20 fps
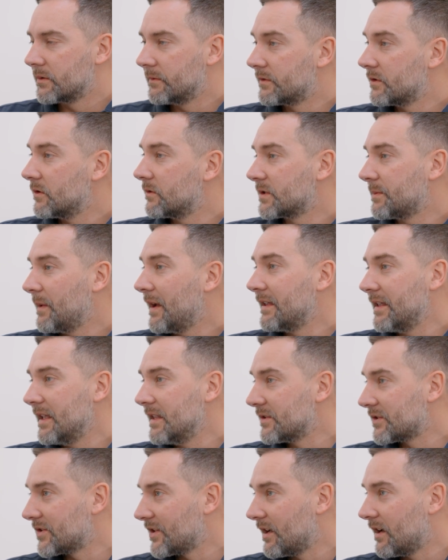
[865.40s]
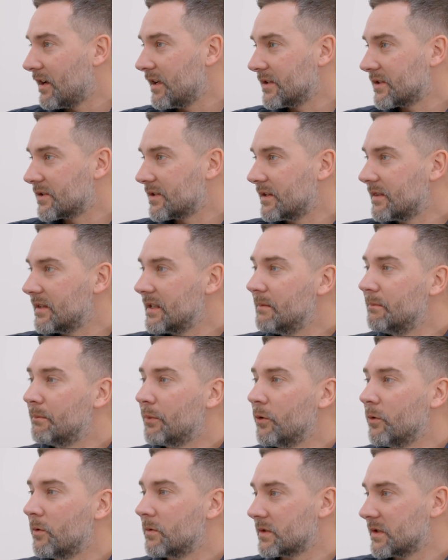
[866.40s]
we've talked about insights and the
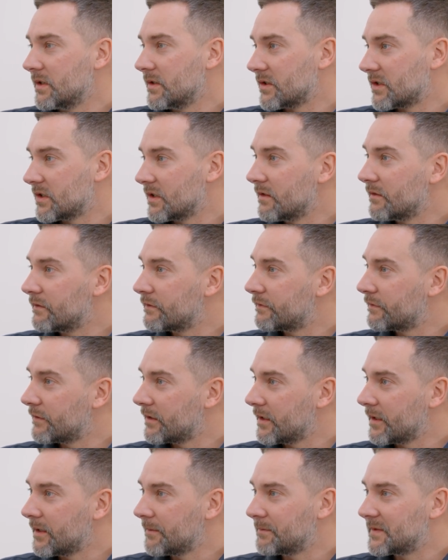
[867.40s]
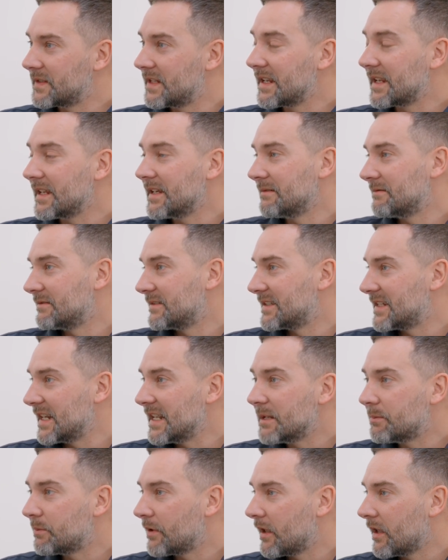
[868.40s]
importance of digging
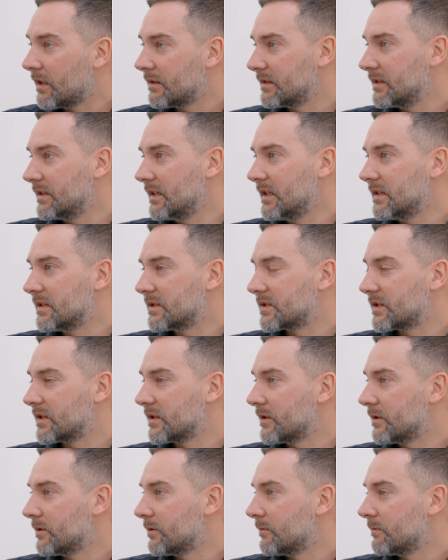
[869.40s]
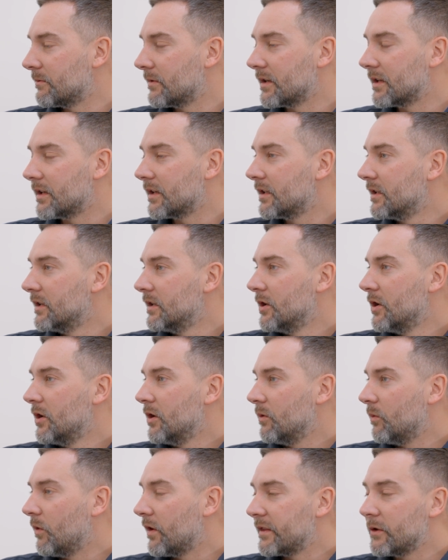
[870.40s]
deeper into
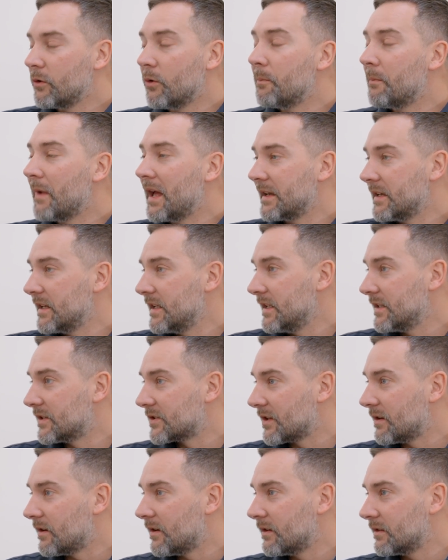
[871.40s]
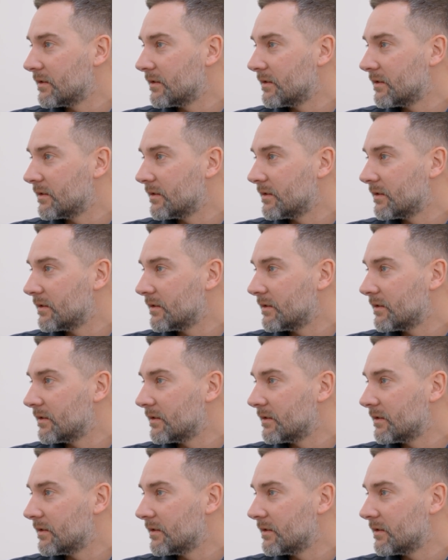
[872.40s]
what the unmet needs are.